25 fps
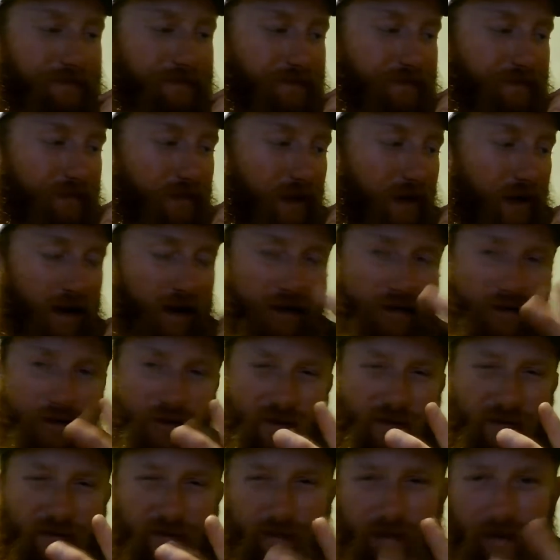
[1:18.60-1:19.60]
2 of
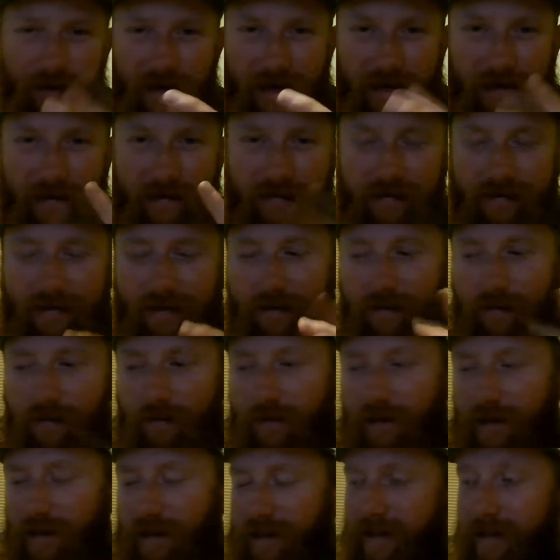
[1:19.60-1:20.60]
them are kind of the same. We'll
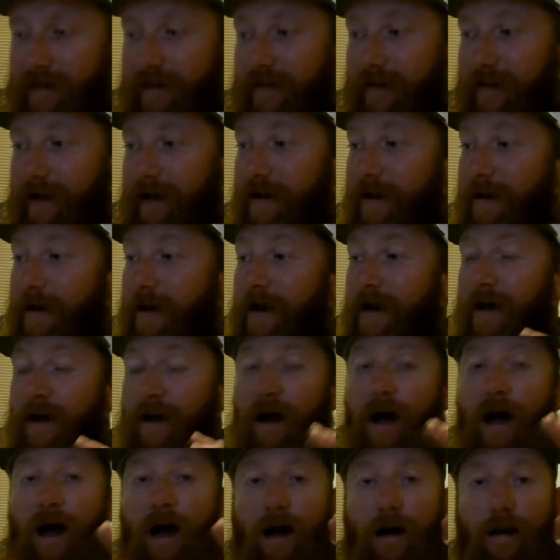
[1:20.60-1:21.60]
get into that.
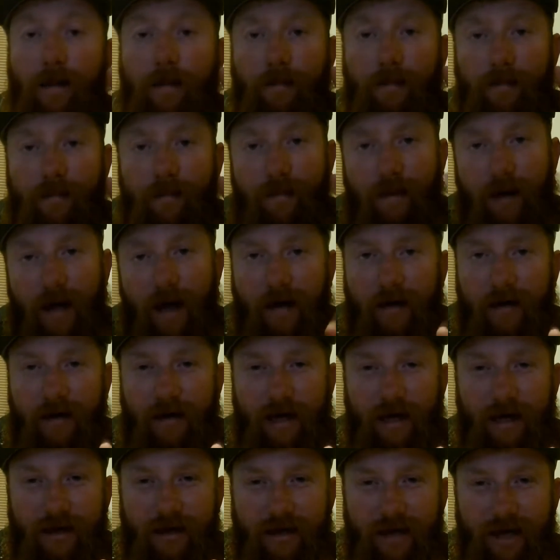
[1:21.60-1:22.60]
How to kind
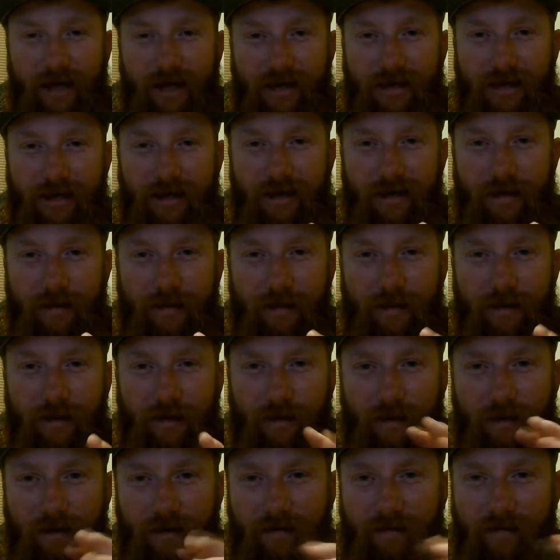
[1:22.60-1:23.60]
of change it up a little
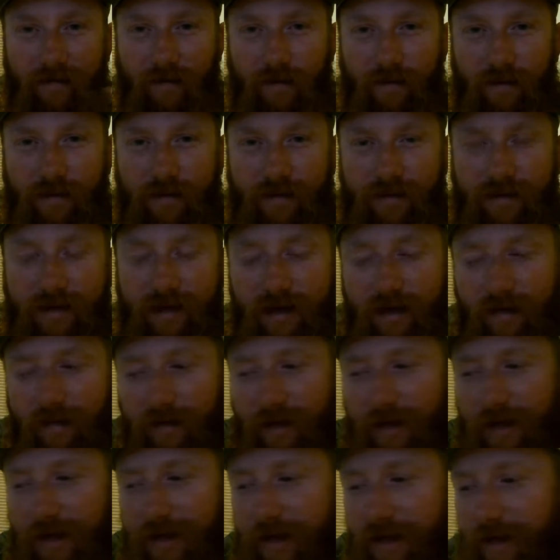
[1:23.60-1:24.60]
bit for this time of
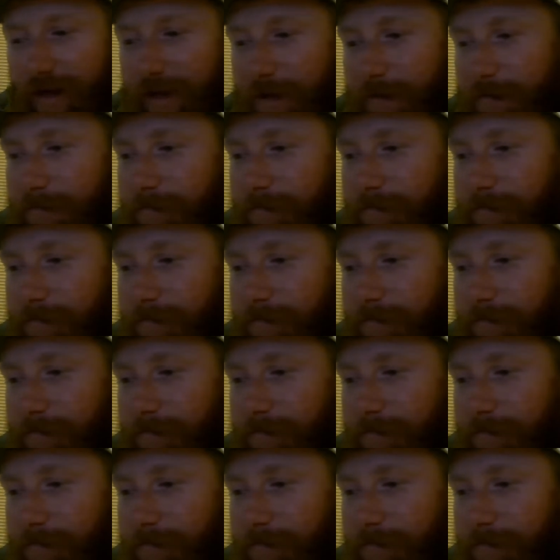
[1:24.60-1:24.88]
year.